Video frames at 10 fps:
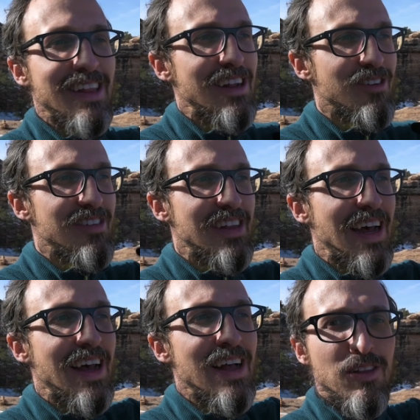then you see
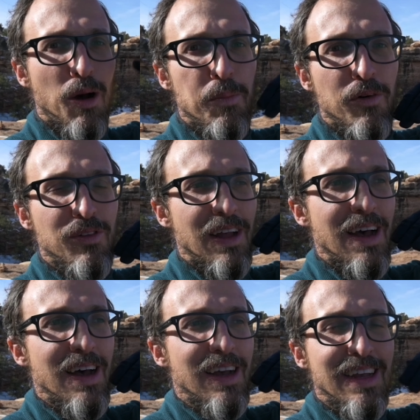the top of the